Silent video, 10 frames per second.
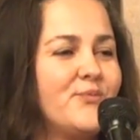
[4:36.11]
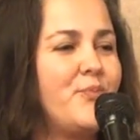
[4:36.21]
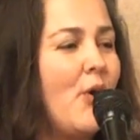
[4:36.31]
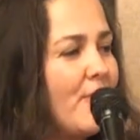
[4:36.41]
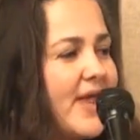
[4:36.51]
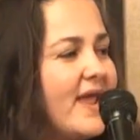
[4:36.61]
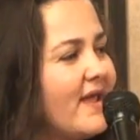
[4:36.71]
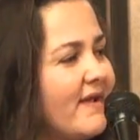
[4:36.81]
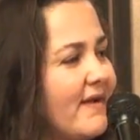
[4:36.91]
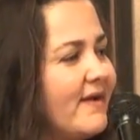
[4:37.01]
pulled me
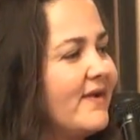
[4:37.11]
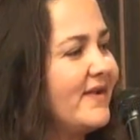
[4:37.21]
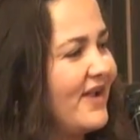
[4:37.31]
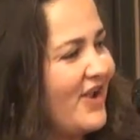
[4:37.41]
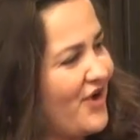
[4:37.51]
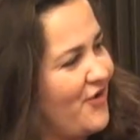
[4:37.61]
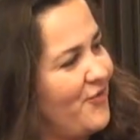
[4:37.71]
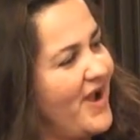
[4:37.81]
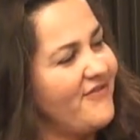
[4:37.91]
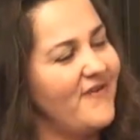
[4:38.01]
here
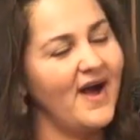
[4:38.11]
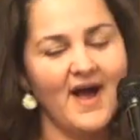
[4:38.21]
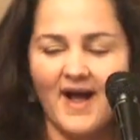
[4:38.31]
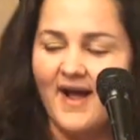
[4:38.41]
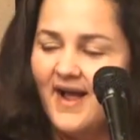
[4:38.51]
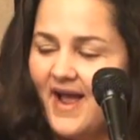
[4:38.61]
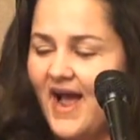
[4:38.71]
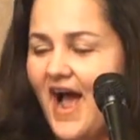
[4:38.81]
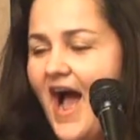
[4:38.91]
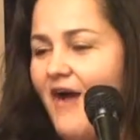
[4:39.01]
with
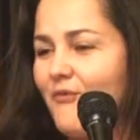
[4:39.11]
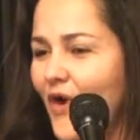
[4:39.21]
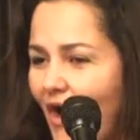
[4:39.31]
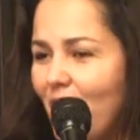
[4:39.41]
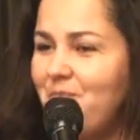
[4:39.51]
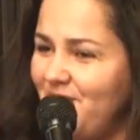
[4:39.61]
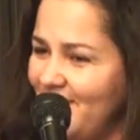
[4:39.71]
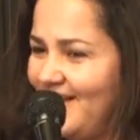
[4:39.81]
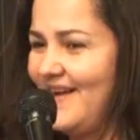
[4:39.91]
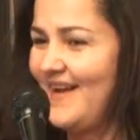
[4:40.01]
a rope,
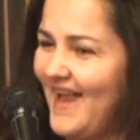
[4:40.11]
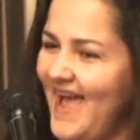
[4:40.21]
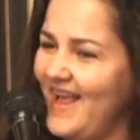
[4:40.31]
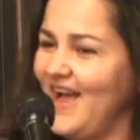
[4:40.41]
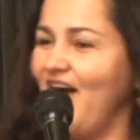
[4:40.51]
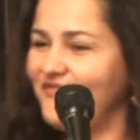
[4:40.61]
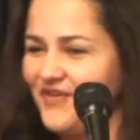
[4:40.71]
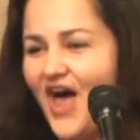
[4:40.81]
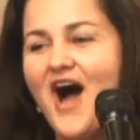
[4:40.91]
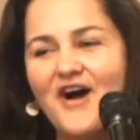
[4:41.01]
like
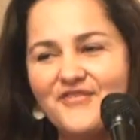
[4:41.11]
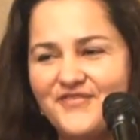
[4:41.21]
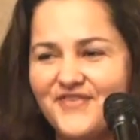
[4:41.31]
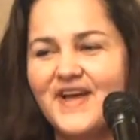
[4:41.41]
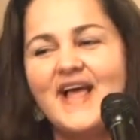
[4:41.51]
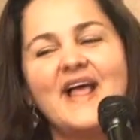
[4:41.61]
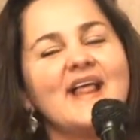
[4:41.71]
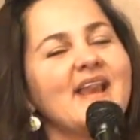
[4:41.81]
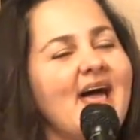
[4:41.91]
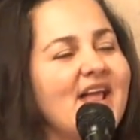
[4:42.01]
of
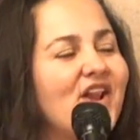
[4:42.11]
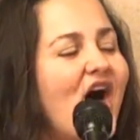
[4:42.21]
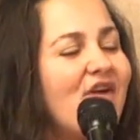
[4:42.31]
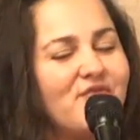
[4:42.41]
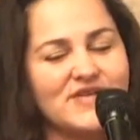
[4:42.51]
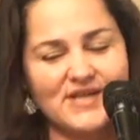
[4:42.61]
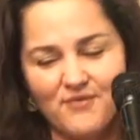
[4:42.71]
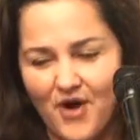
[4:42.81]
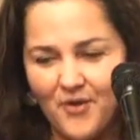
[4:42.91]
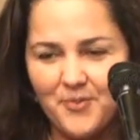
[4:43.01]
love, like love was a
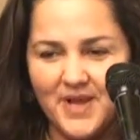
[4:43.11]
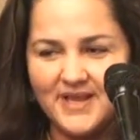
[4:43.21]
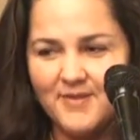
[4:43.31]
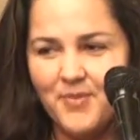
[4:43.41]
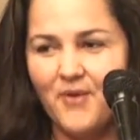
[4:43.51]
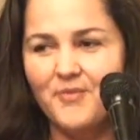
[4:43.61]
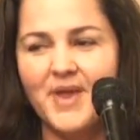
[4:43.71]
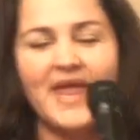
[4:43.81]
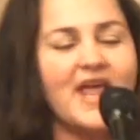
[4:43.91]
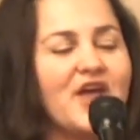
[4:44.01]
rope, and he pulled
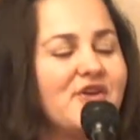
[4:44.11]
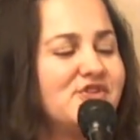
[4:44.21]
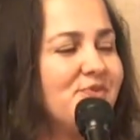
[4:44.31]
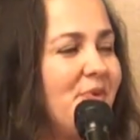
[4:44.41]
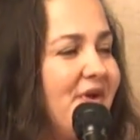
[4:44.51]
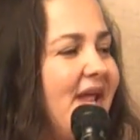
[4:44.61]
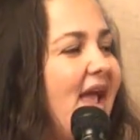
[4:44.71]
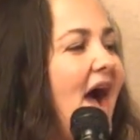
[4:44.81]
me here to Marin